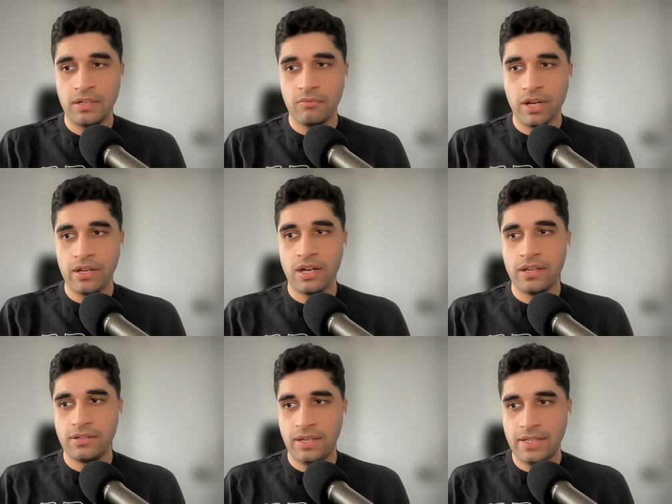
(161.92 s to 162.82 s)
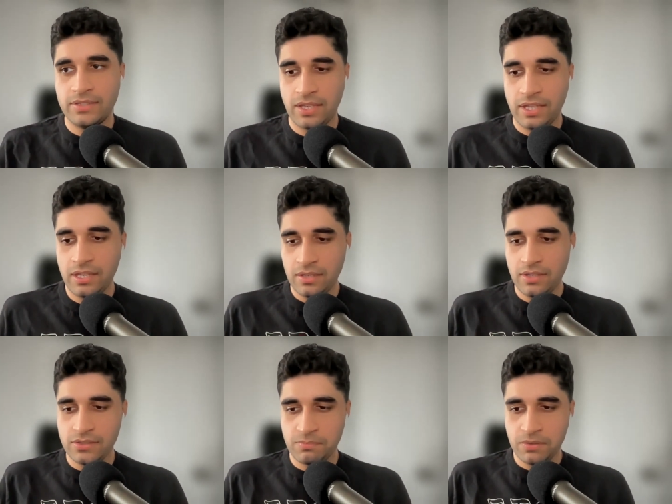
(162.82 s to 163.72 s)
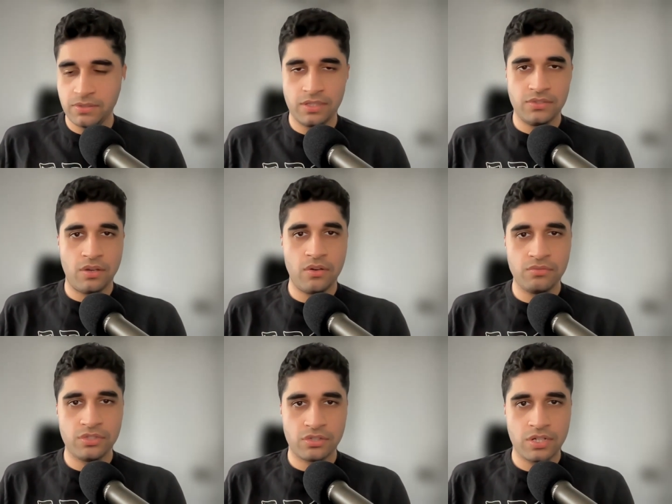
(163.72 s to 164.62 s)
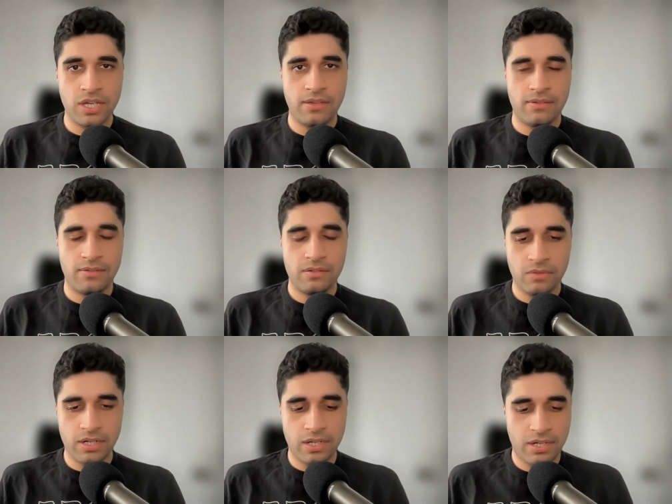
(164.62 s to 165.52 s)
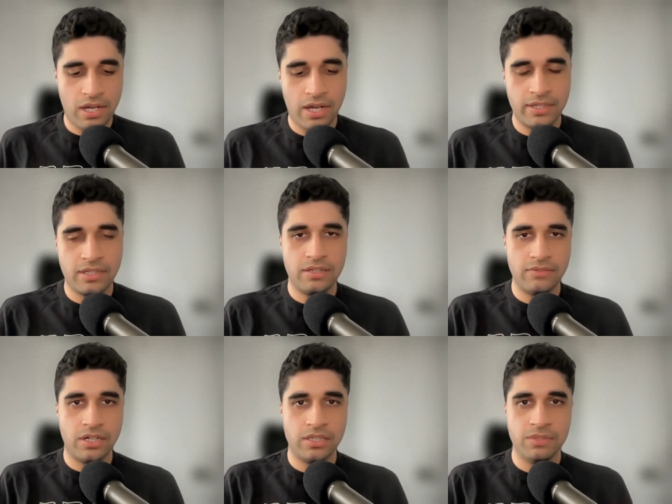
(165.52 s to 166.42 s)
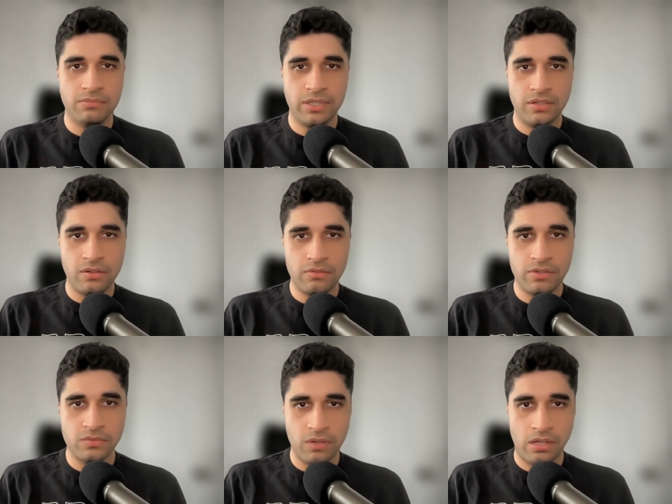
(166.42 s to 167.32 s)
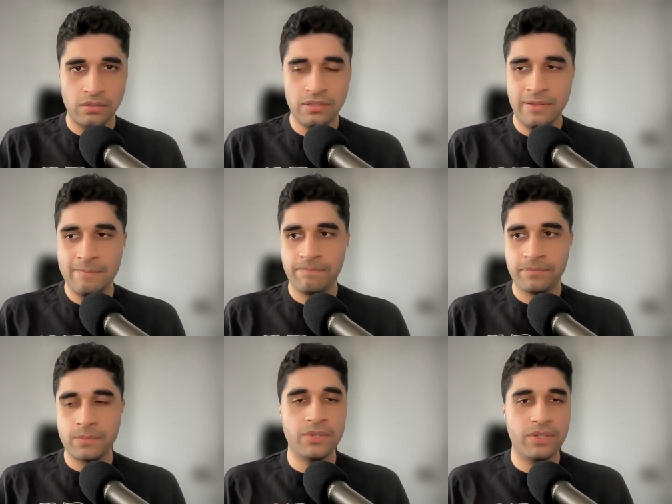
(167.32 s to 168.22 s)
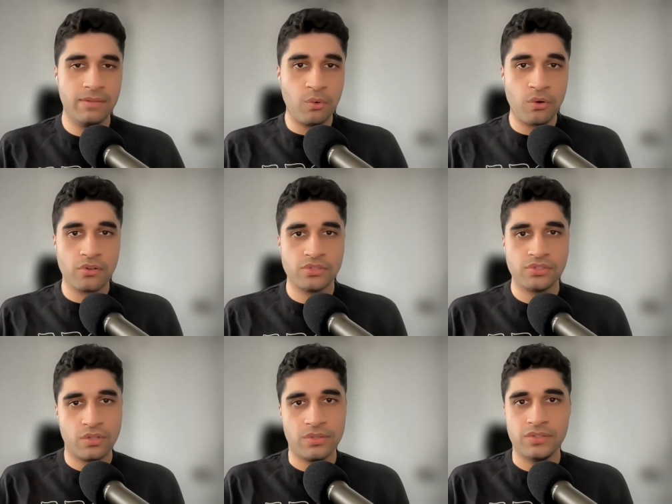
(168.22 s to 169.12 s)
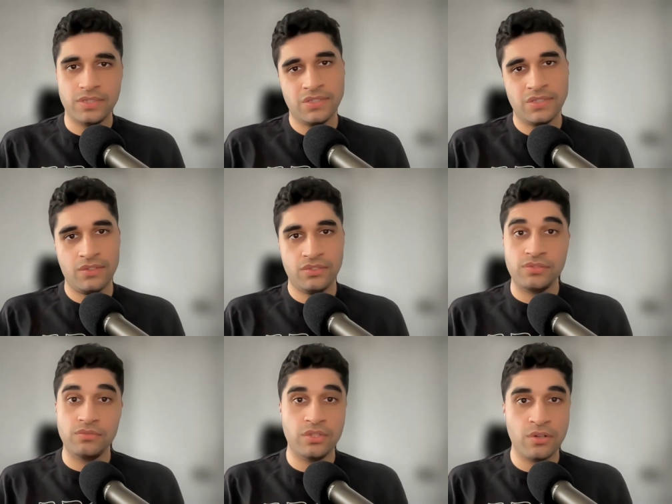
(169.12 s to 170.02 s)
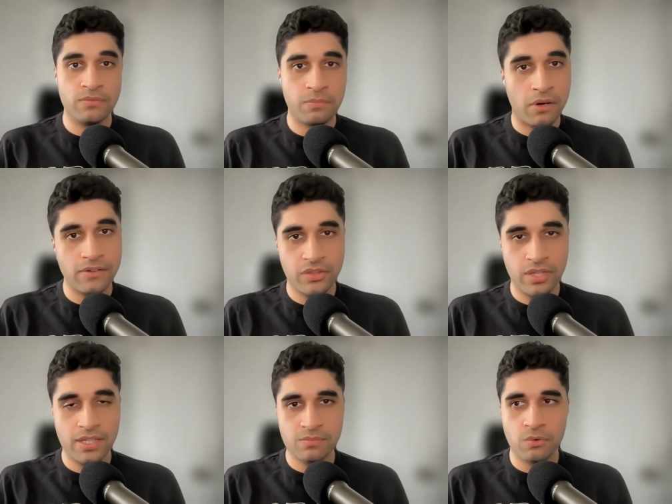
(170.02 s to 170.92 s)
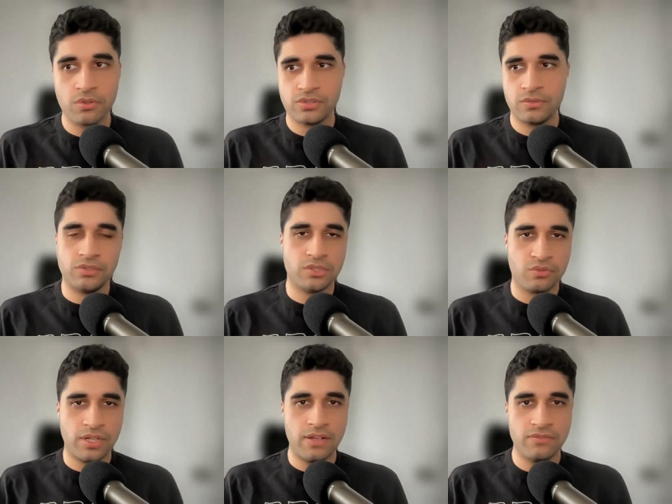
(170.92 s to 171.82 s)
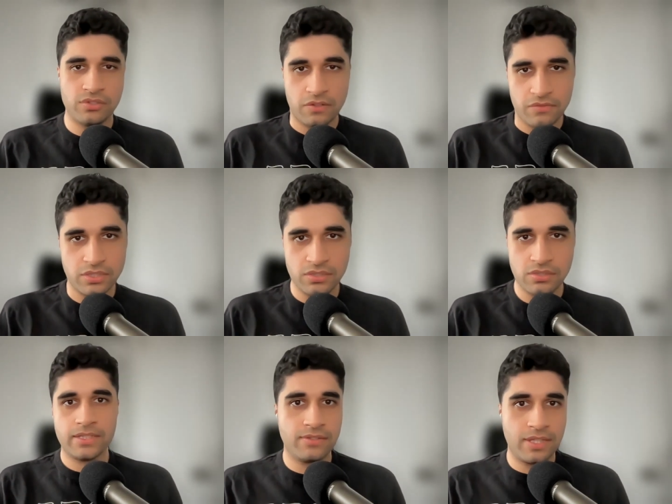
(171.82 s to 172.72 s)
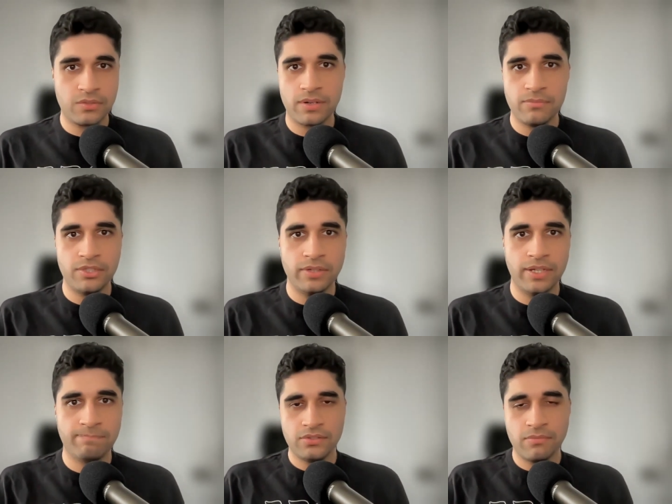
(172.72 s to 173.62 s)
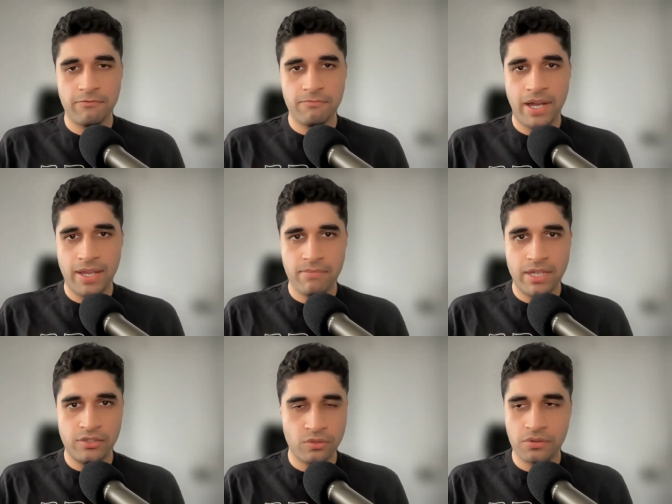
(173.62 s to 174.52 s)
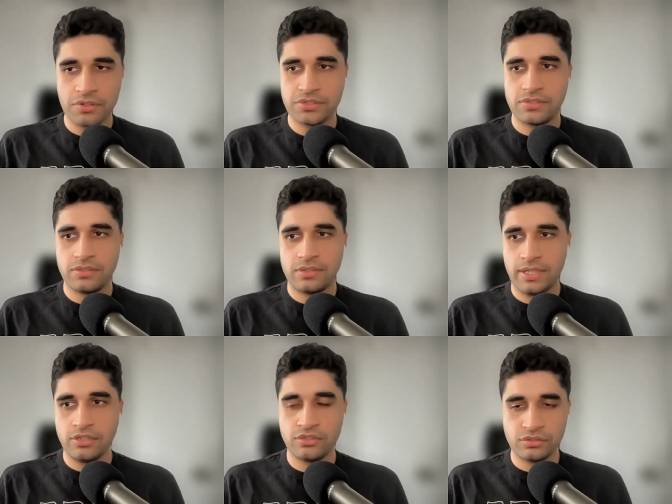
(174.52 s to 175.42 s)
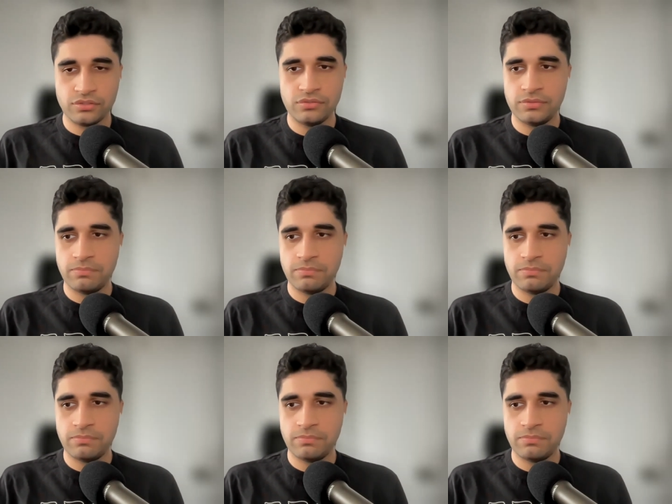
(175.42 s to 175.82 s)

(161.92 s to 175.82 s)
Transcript: Why not, as he is building his own journey, why not I kind of document my own as well? but more so in the design studio part of things, more so in the creative services. So that's what I'm doing. Some of my mentors include